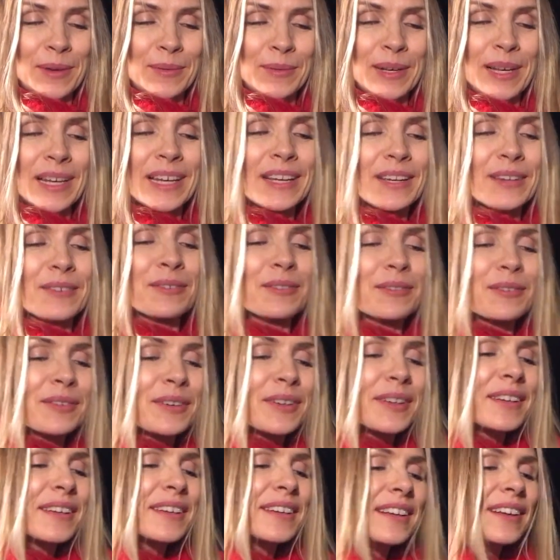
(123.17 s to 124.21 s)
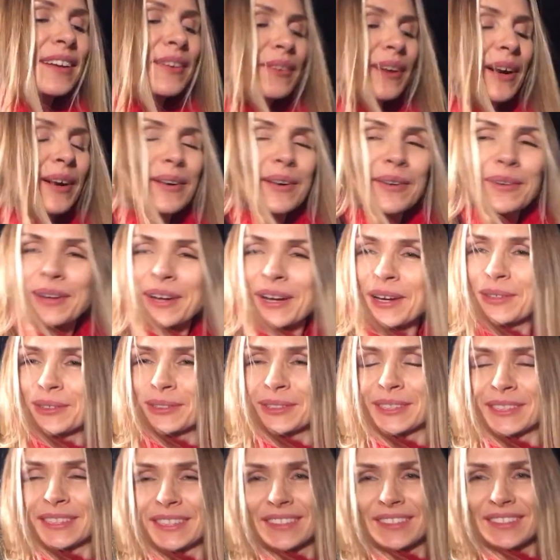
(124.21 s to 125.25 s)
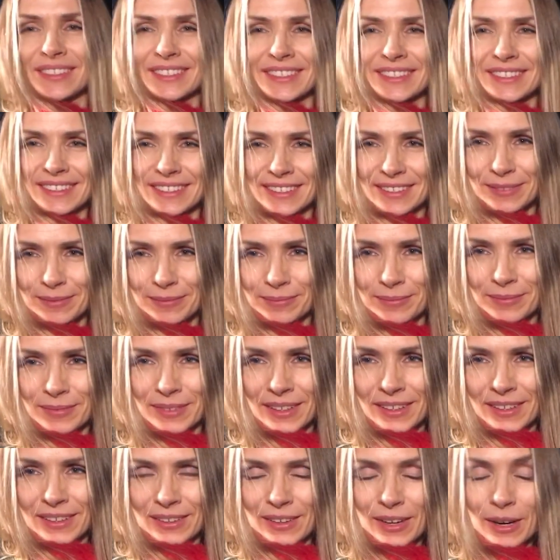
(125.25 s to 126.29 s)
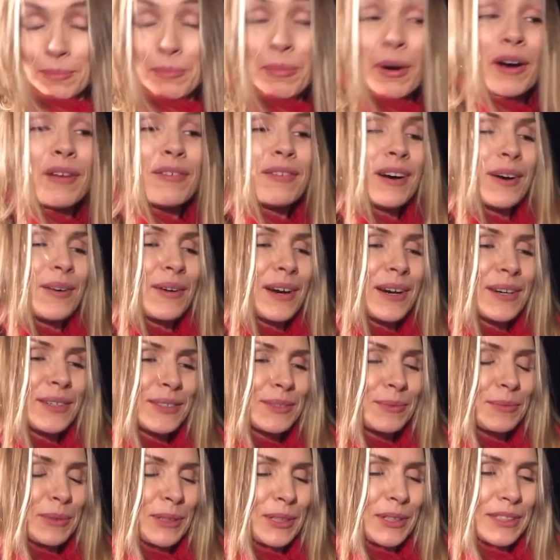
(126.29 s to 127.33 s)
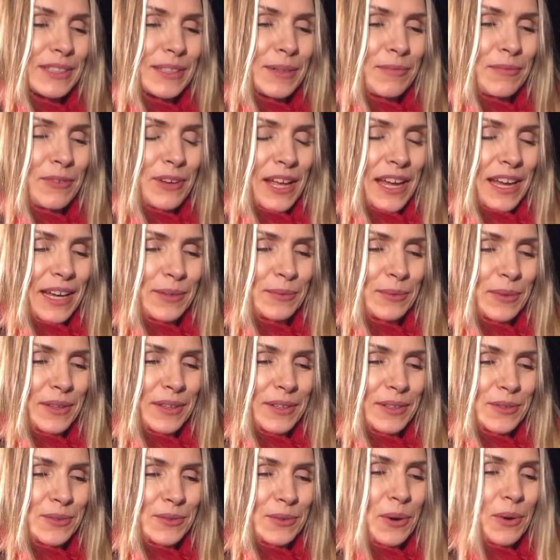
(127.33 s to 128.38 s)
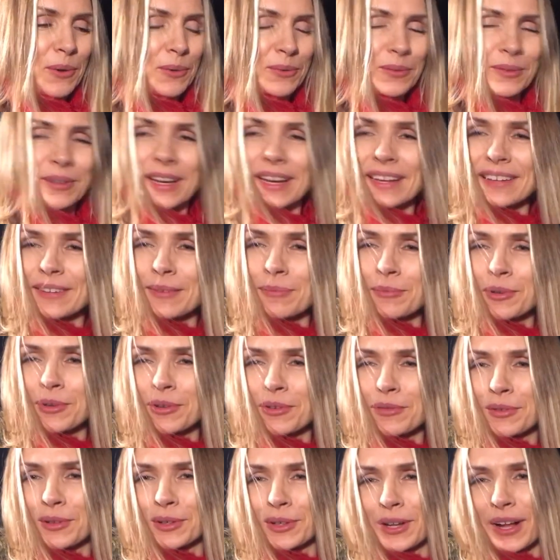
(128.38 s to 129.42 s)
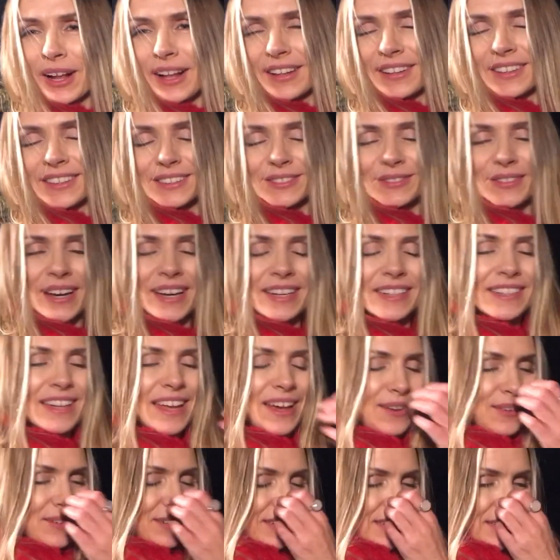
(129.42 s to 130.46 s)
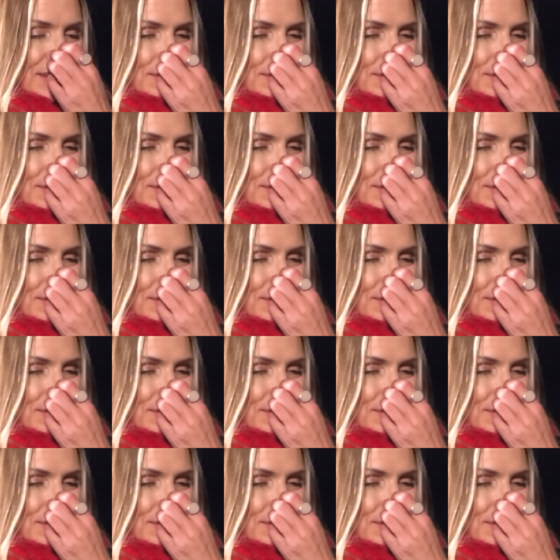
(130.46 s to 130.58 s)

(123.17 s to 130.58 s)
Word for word: where we live, uh, around our house here and uh, above our house because I'm flying with a drone and the beautiful colors right now in